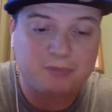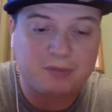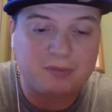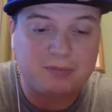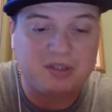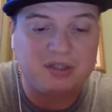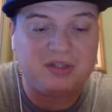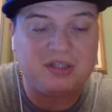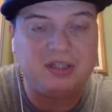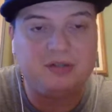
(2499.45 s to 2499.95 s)

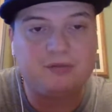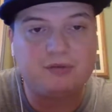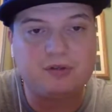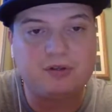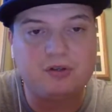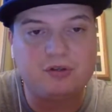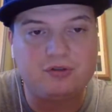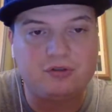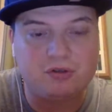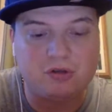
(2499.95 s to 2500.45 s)
But these were
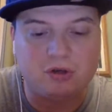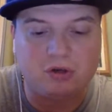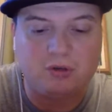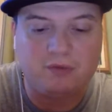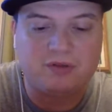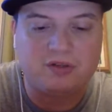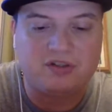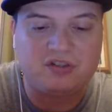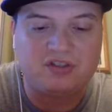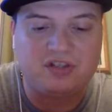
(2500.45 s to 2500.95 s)
those
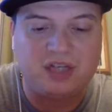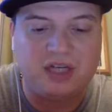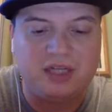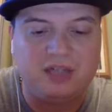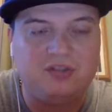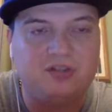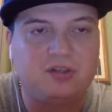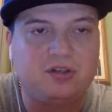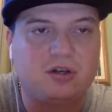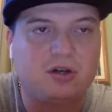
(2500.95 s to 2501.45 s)

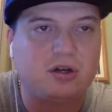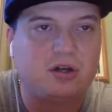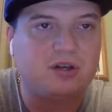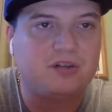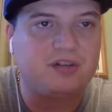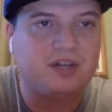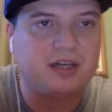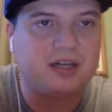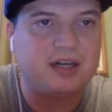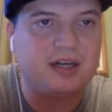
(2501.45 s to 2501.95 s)
oversized
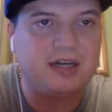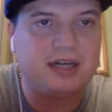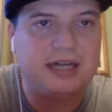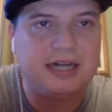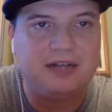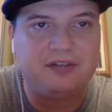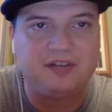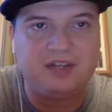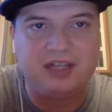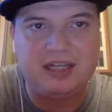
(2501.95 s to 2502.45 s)
cards that kind of,
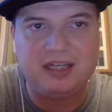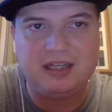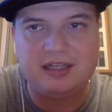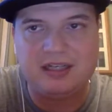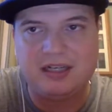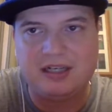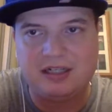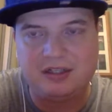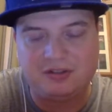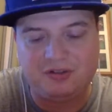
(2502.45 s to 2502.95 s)
as a
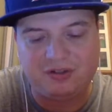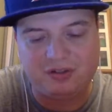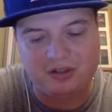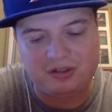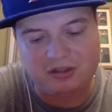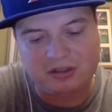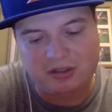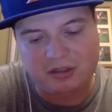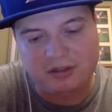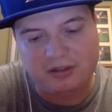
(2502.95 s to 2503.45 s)
kid, kind of
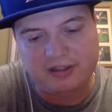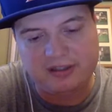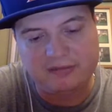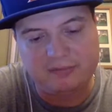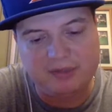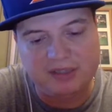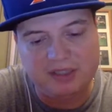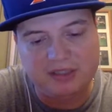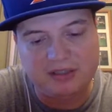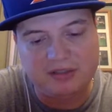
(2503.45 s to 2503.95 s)
sucked to
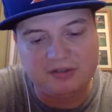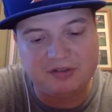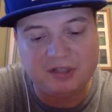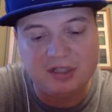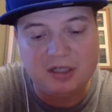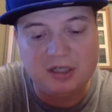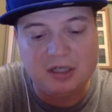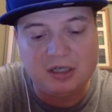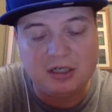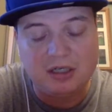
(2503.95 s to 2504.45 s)
collect because
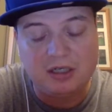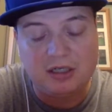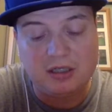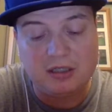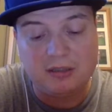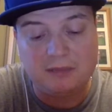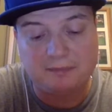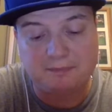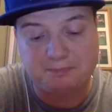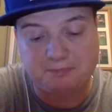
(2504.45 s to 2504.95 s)

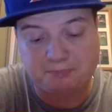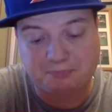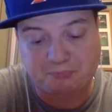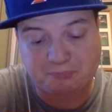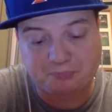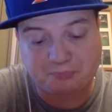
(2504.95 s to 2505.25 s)
it